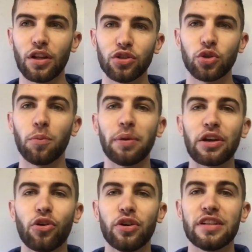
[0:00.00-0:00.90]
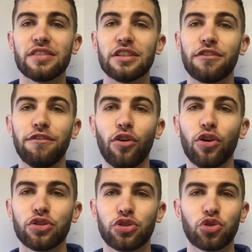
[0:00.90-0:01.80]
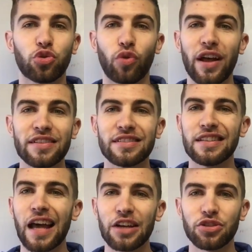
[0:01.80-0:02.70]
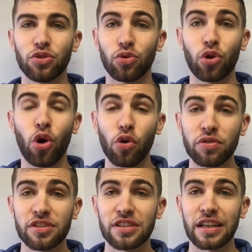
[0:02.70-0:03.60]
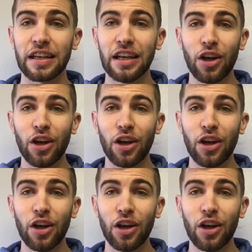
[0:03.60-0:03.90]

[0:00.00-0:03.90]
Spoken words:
So Bitcoin is this first transnational currency